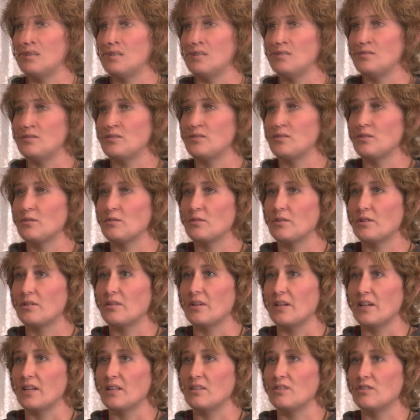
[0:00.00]
And so
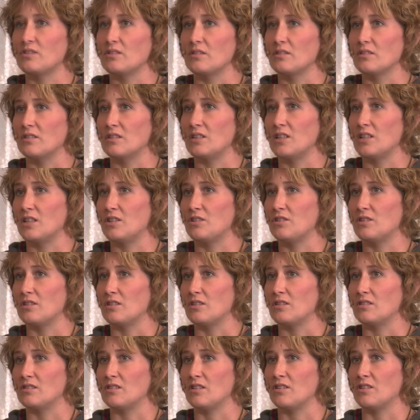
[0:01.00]
their ancient
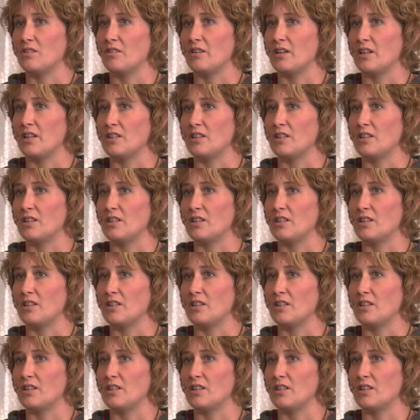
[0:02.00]
teachings and their